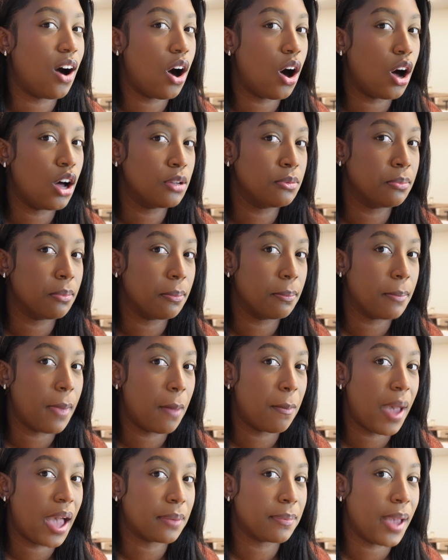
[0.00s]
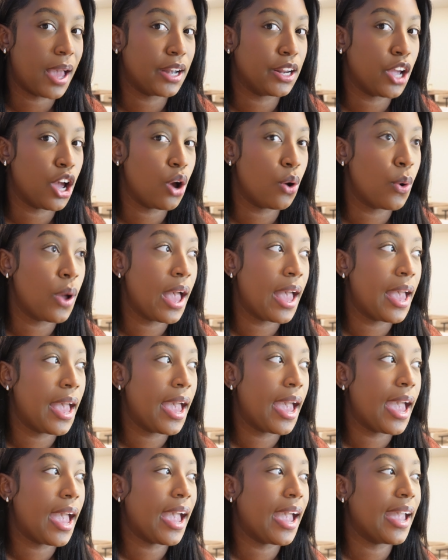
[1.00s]
on my back patio
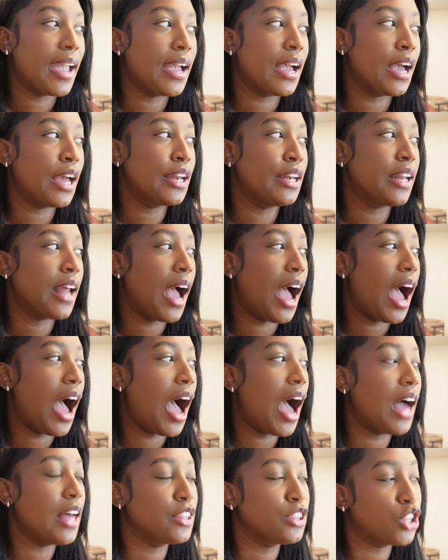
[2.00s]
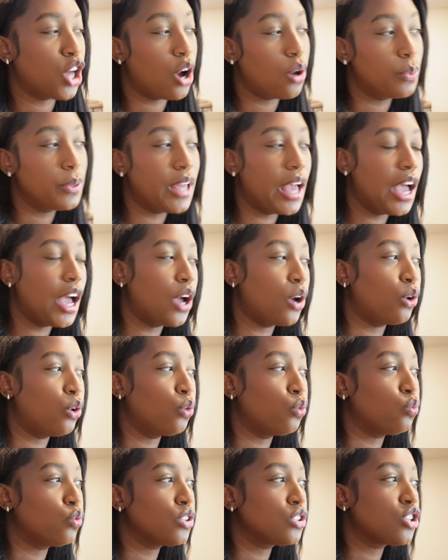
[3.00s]
and I thought we had
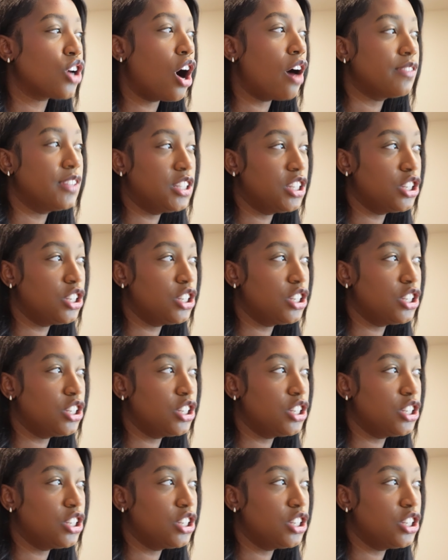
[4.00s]
resolved the